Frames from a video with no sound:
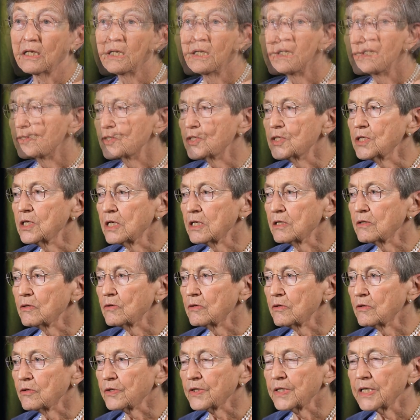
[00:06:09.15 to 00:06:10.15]
She had
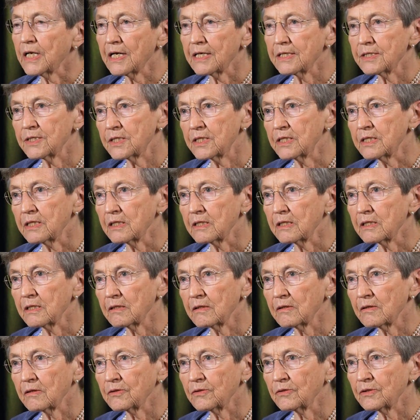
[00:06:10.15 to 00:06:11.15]
organized
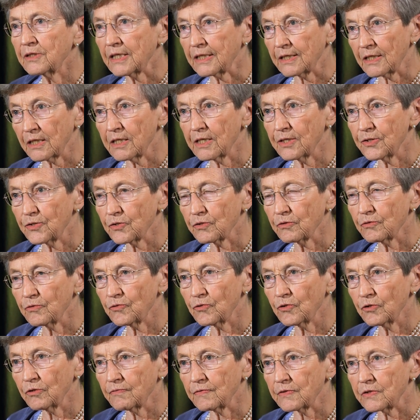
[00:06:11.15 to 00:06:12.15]
the psychological
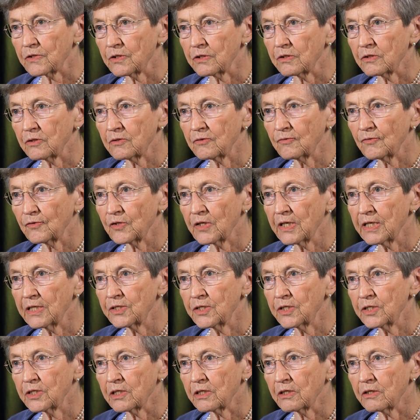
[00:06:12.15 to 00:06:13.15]
services for Head
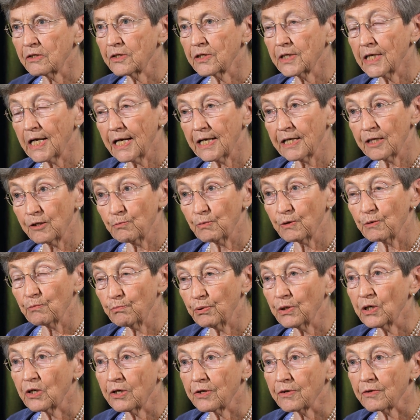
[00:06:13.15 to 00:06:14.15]
Start, and I had been
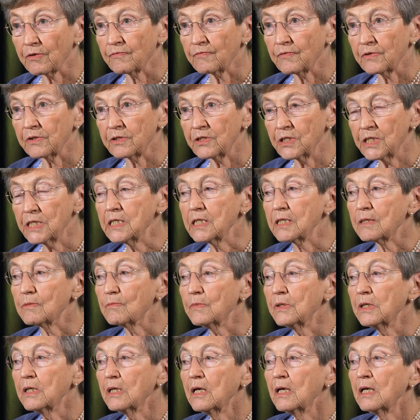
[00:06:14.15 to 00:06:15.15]
part of the team.